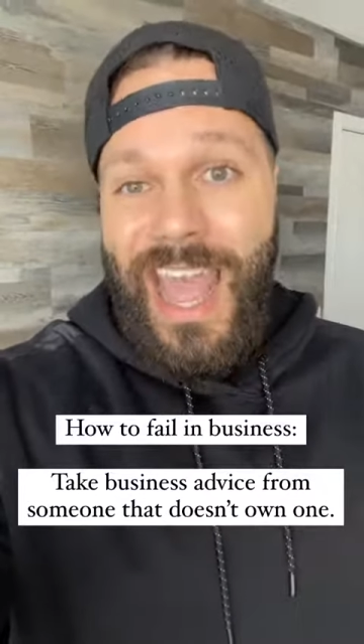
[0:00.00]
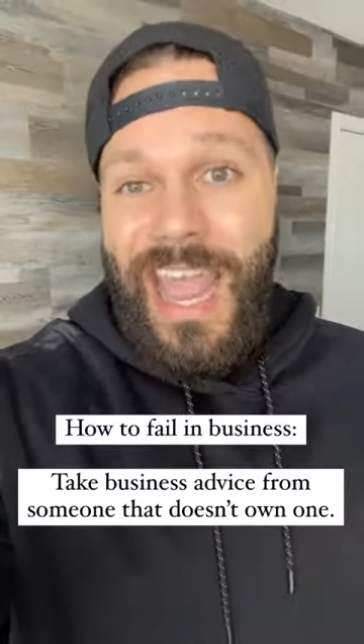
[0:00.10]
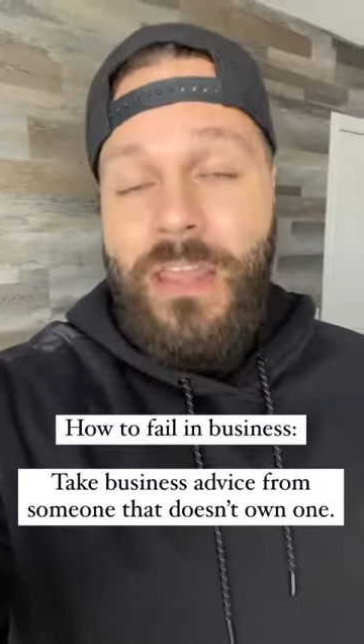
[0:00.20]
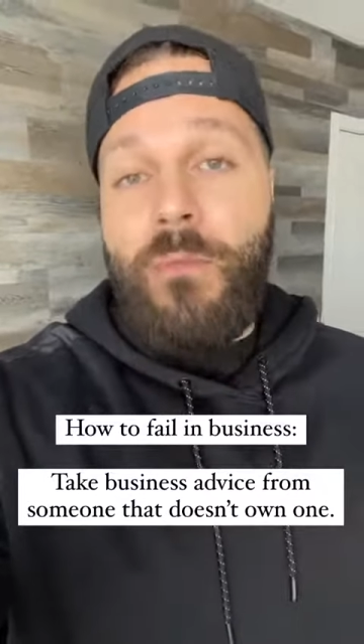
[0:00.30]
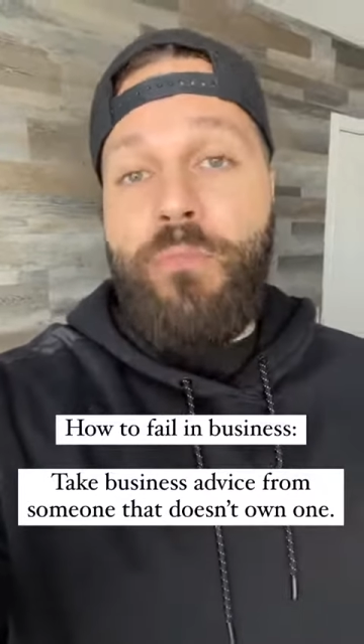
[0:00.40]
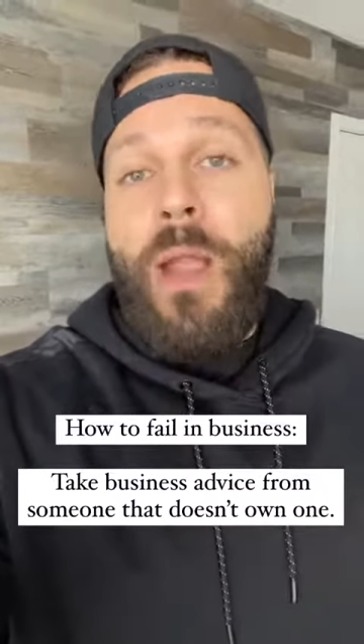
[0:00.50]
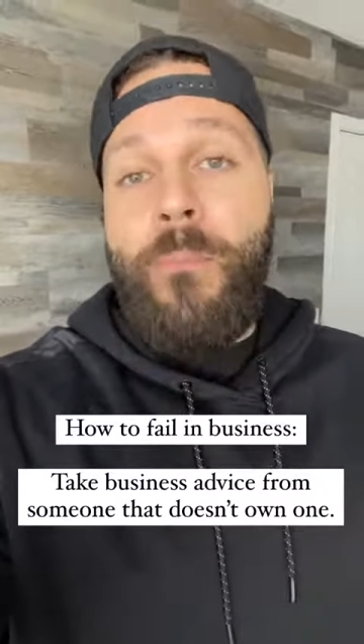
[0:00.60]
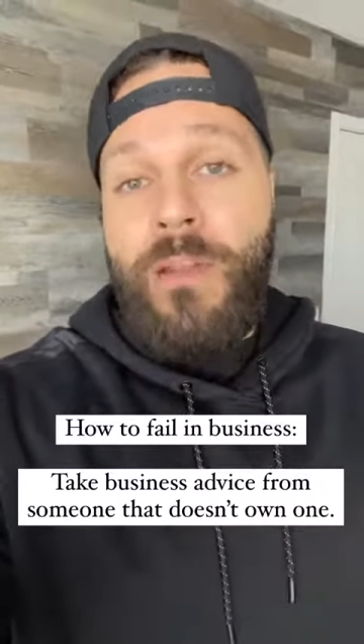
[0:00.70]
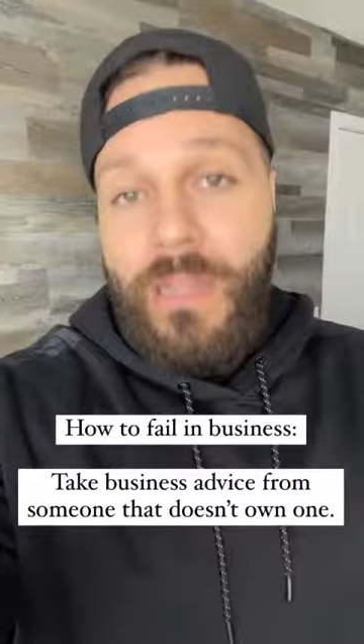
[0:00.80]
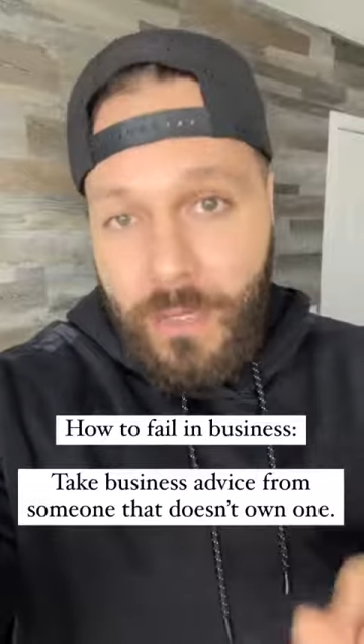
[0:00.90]
and the
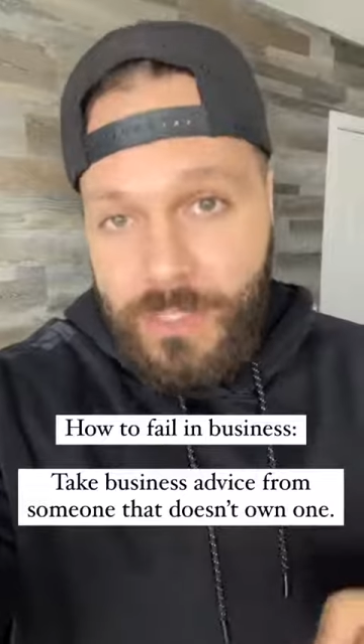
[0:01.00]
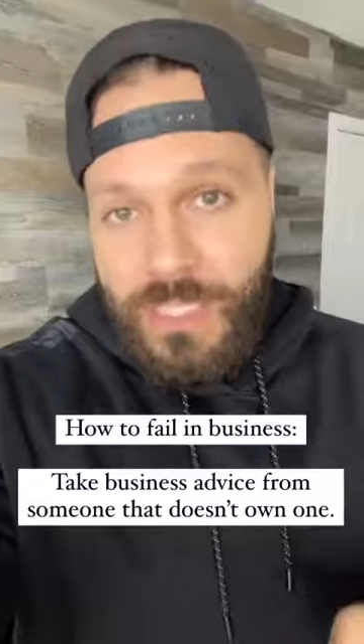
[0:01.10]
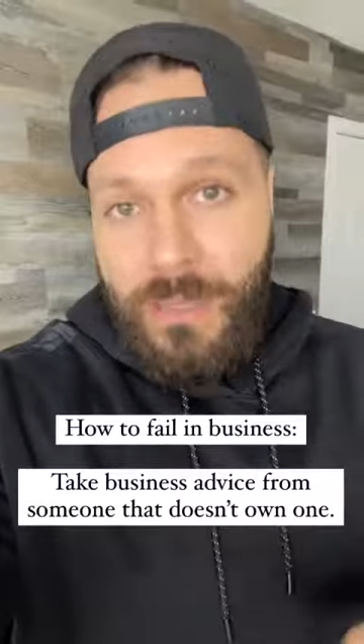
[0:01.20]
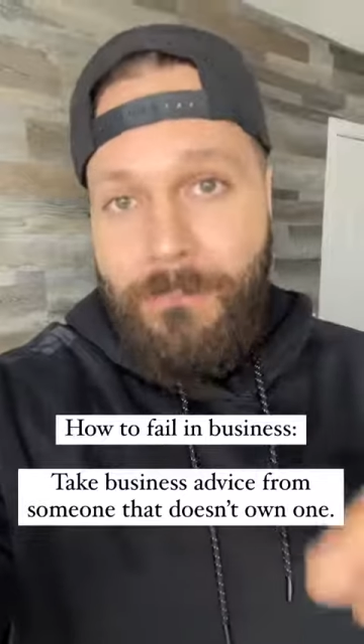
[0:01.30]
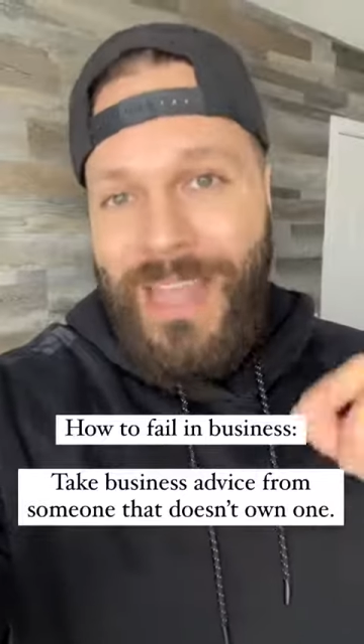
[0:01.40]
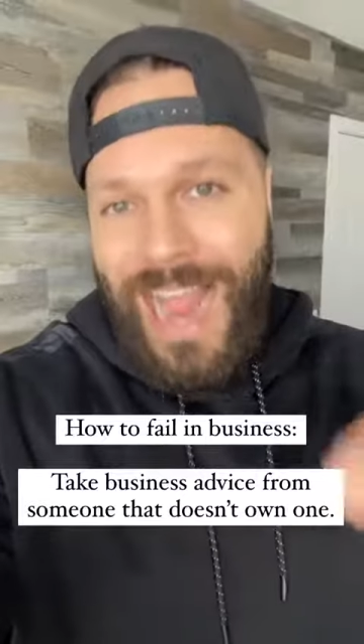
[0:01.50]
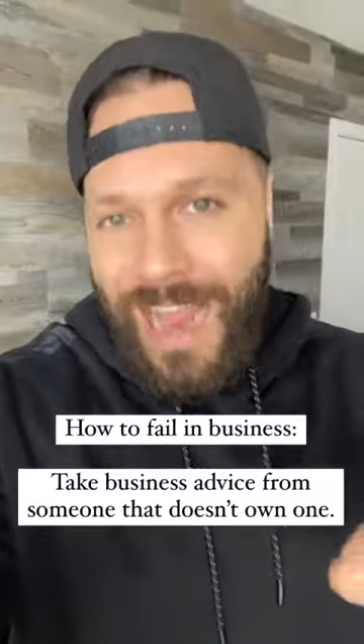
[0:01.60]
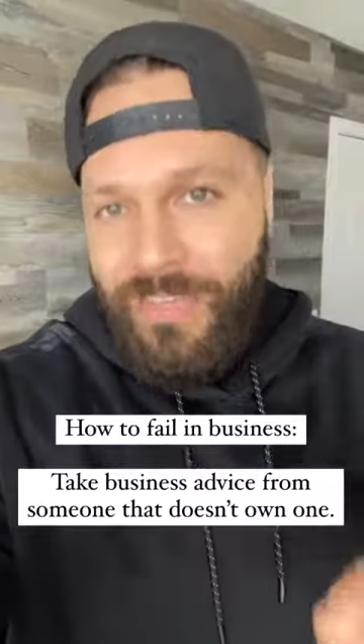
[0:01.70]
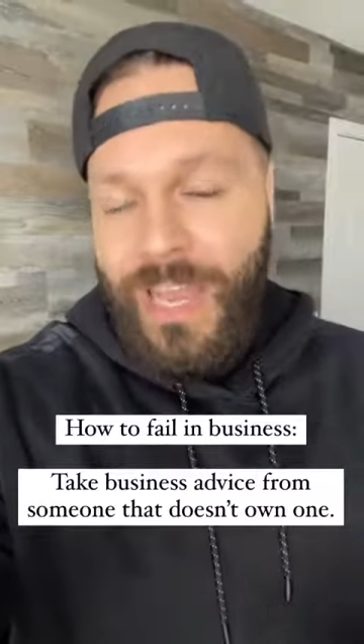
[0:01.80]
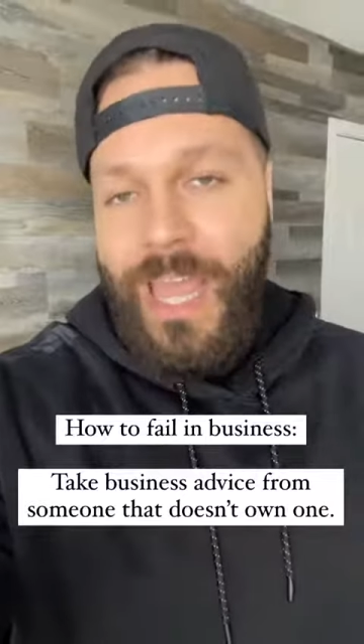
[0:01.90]
proper literacy behind the